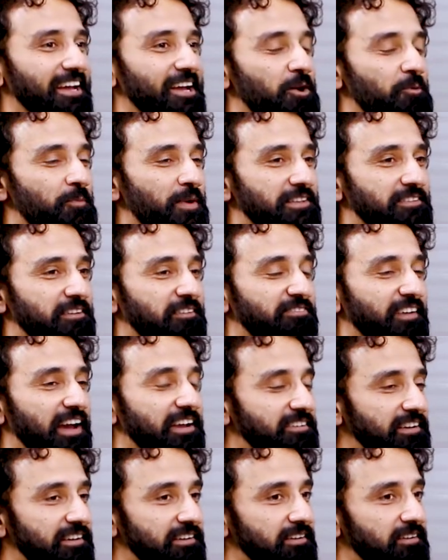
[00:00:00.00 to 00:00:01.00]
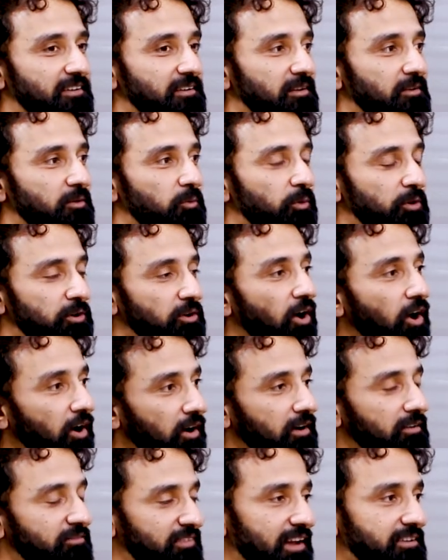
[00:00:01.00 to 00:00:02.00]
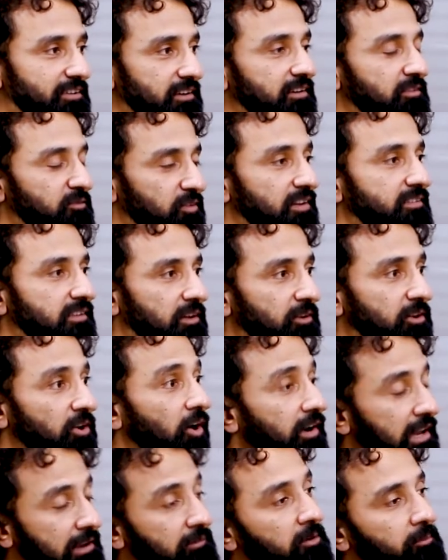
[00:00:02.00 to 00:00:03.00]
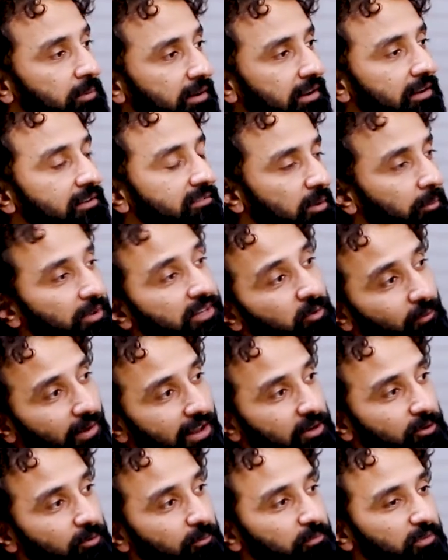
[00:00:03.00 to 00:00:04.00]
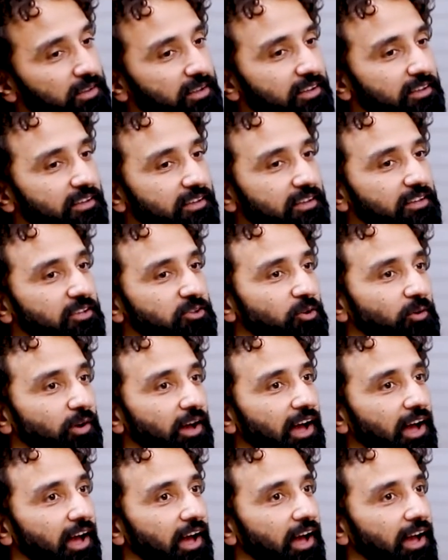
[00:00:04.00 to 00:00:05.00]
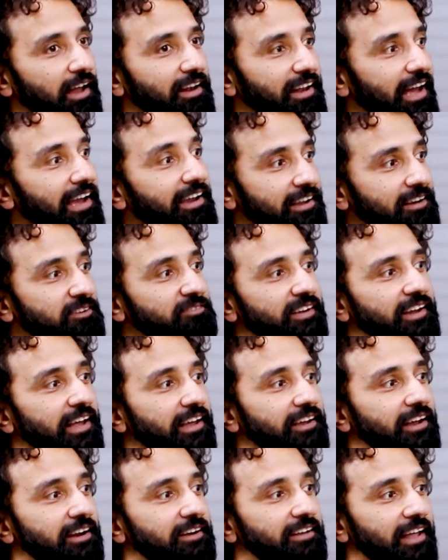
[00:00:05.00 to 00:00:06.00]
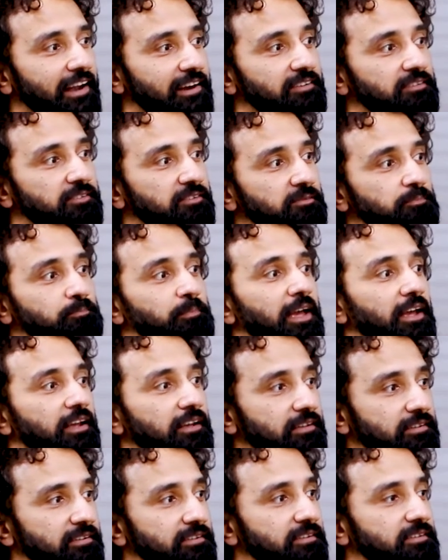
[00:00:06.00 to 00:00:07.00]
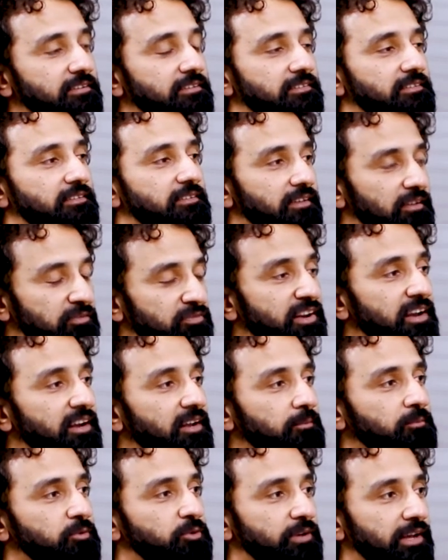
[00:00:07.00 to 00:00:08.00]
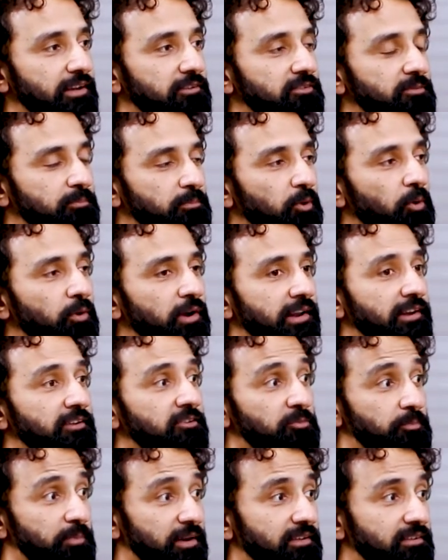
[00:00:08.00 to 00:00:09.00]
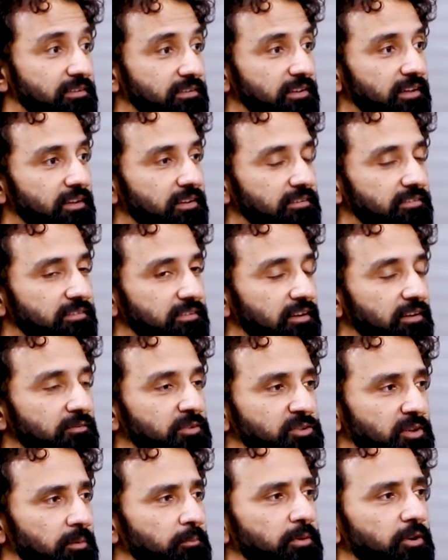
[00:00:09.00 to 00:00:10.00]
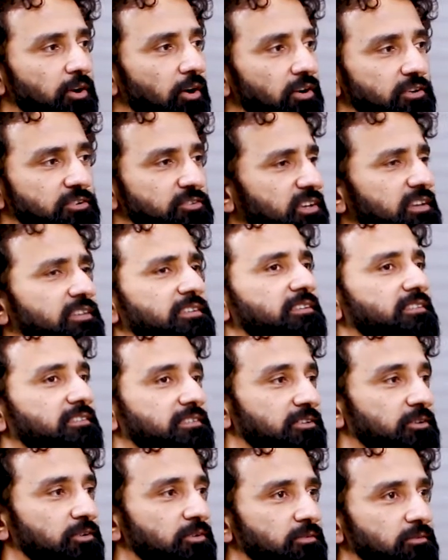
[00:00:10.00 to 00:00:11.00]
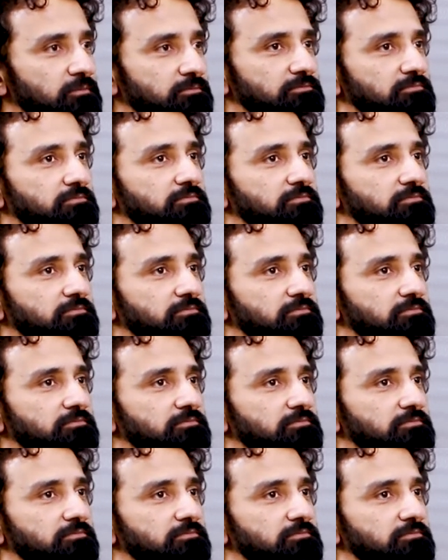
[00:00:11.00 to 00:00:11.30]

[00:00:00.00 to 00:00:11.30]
which a fashion influencer will not. He will bring in some other value. So I like it when I get that space, the freedom to explore and express things which are beyond just a